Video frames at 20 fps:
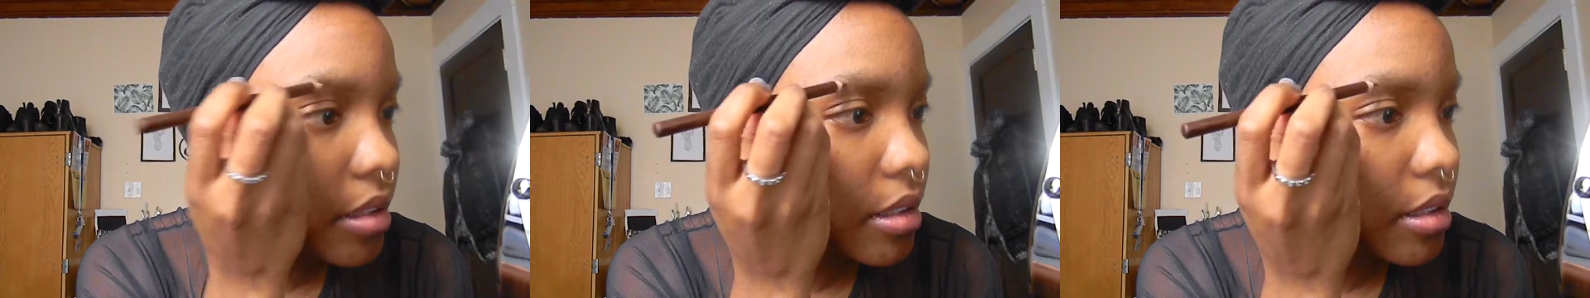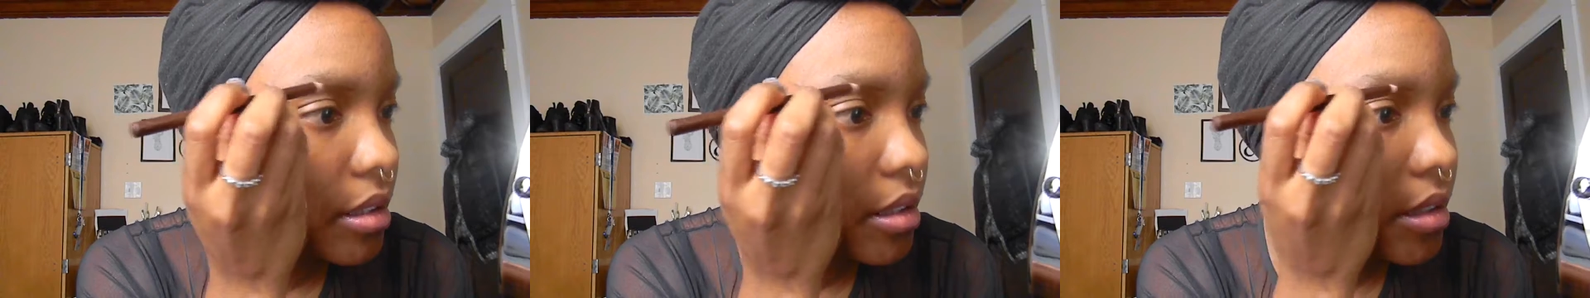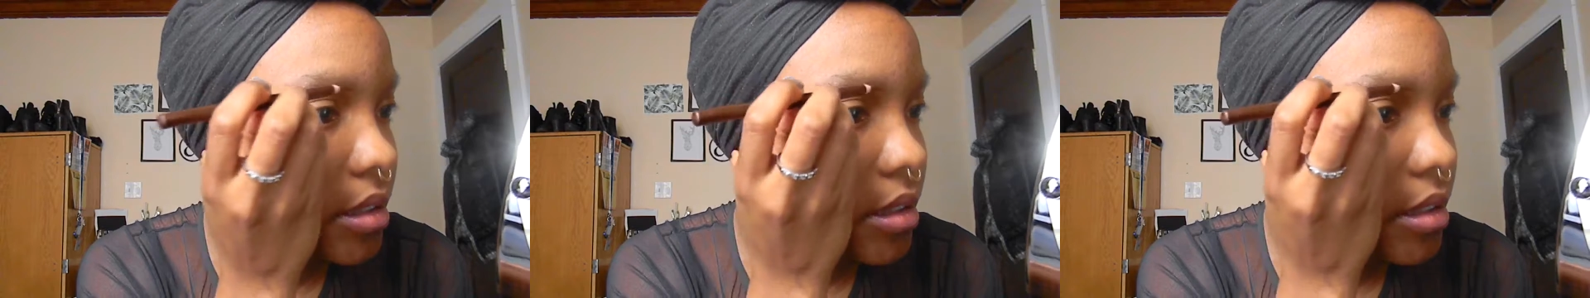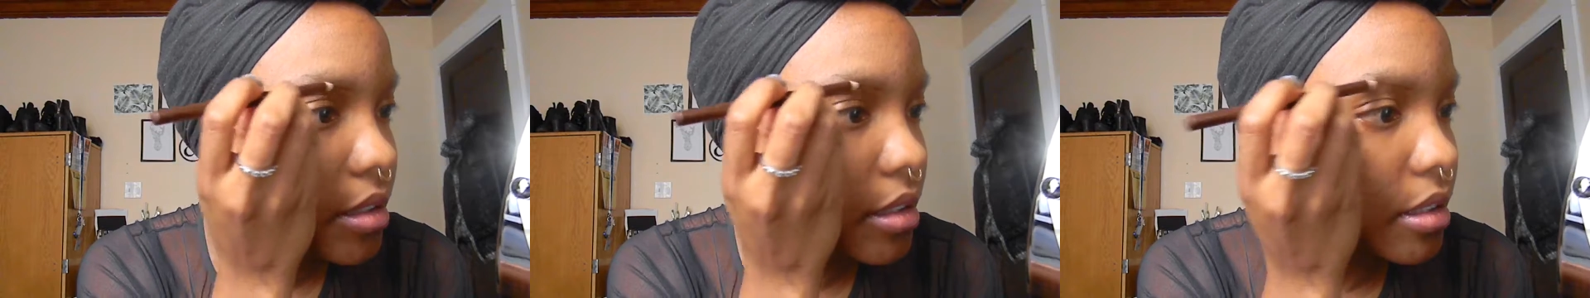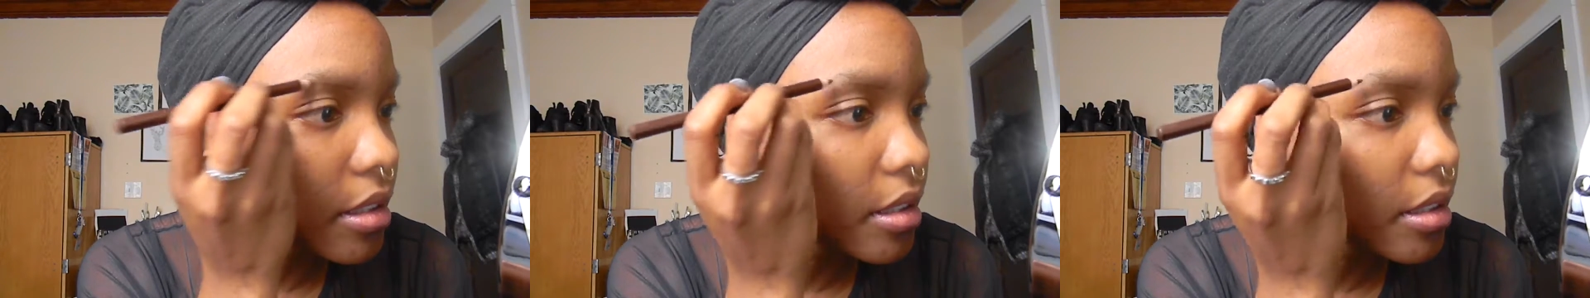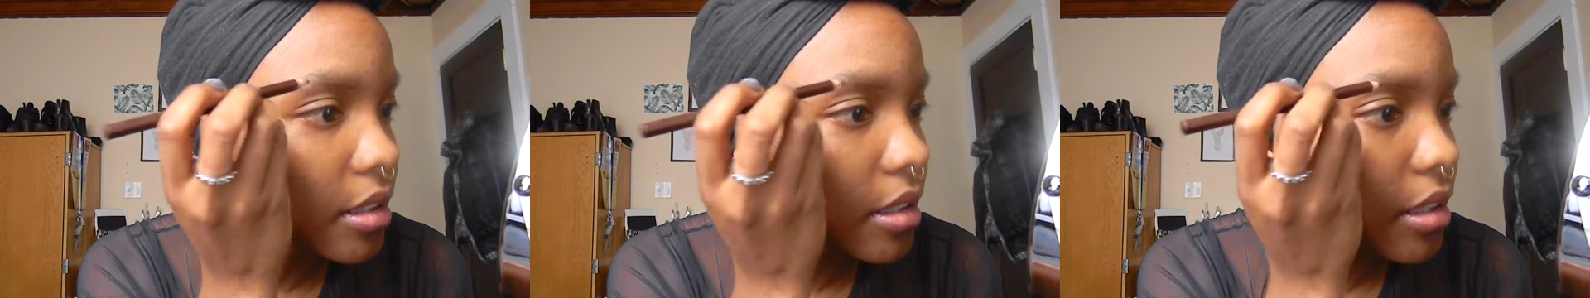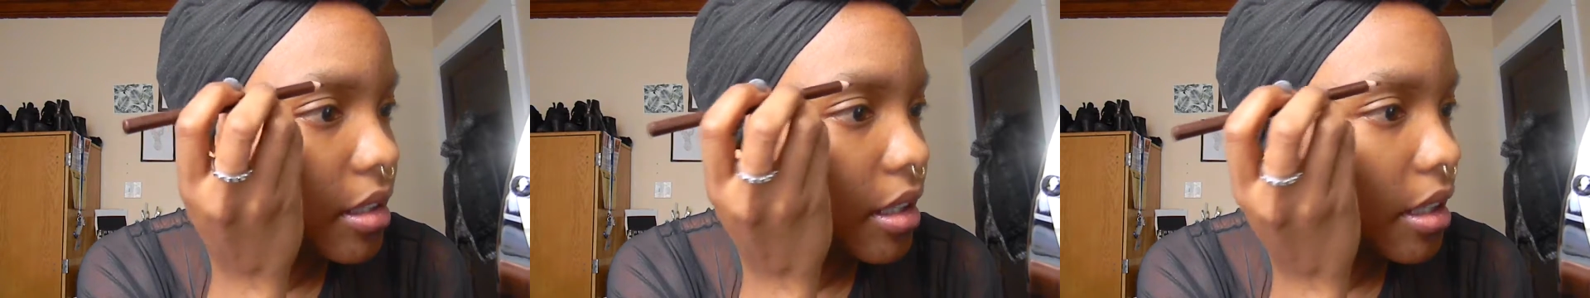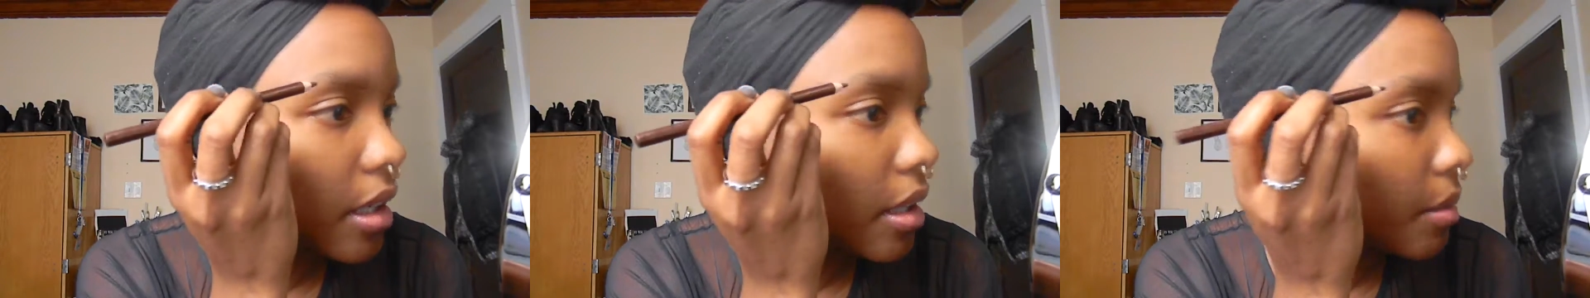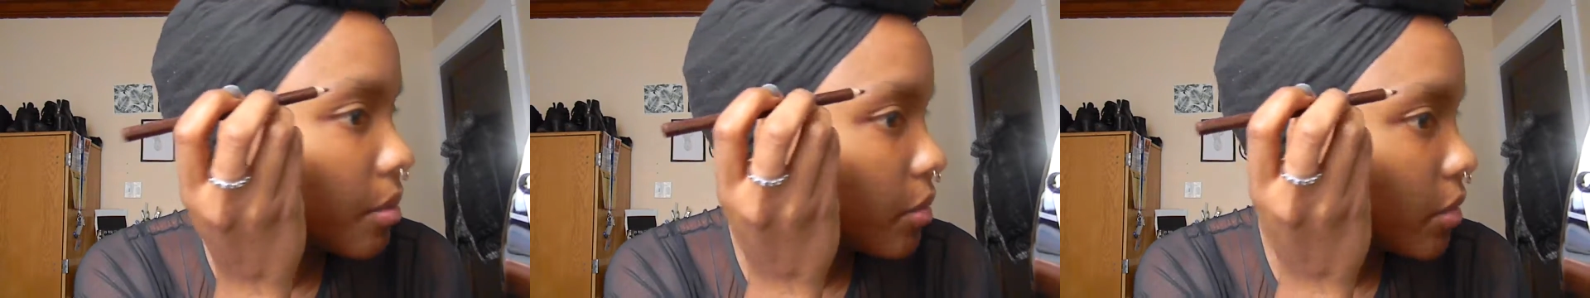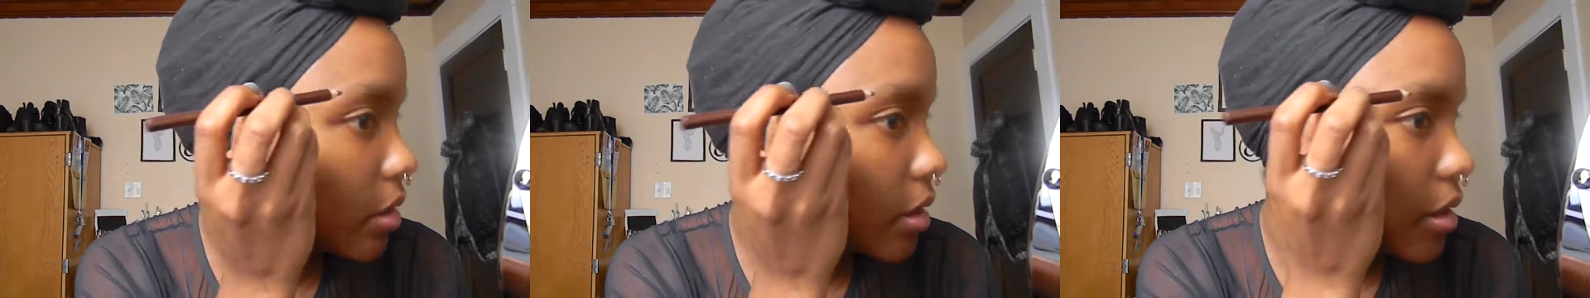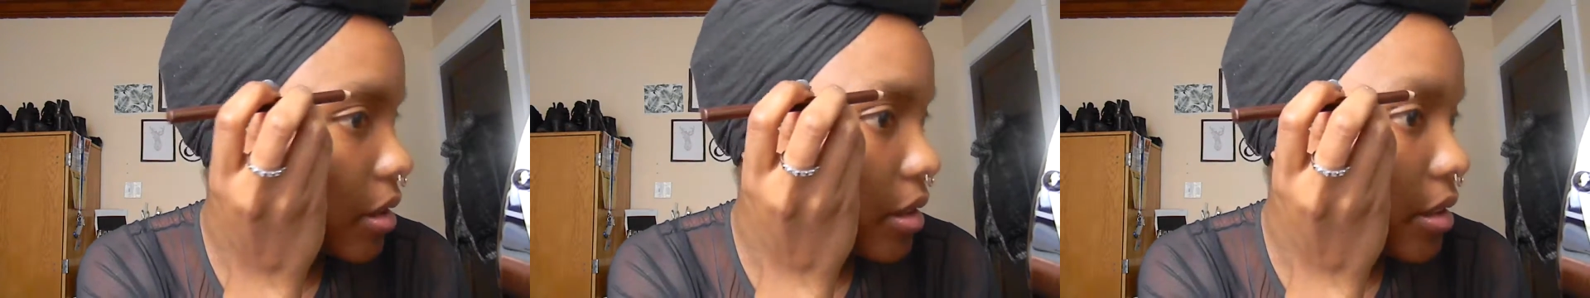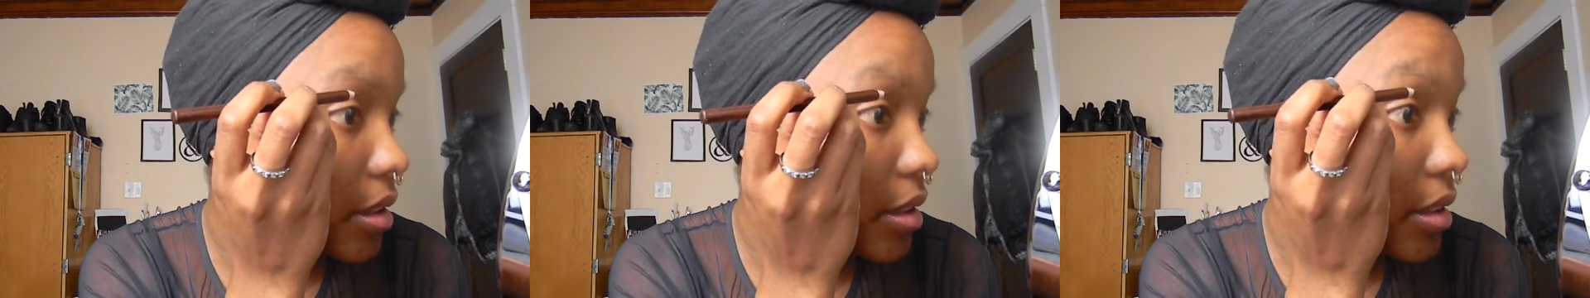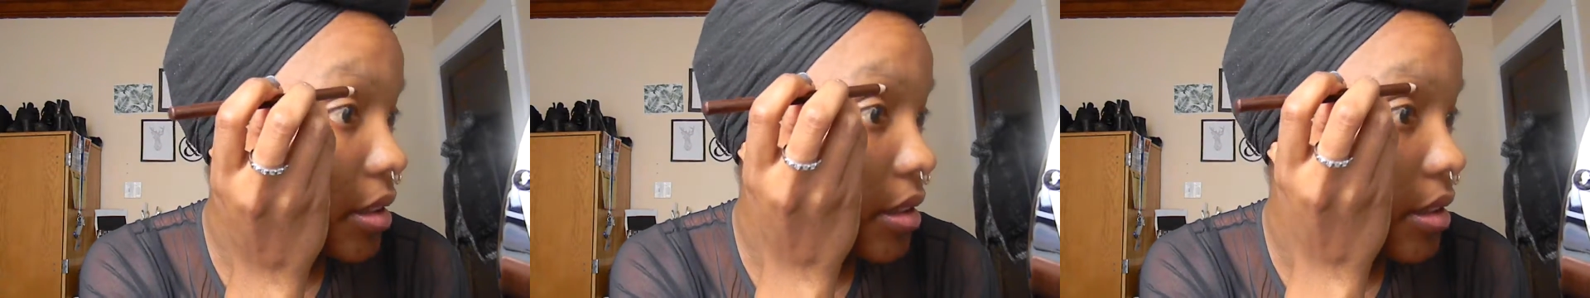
this is on camera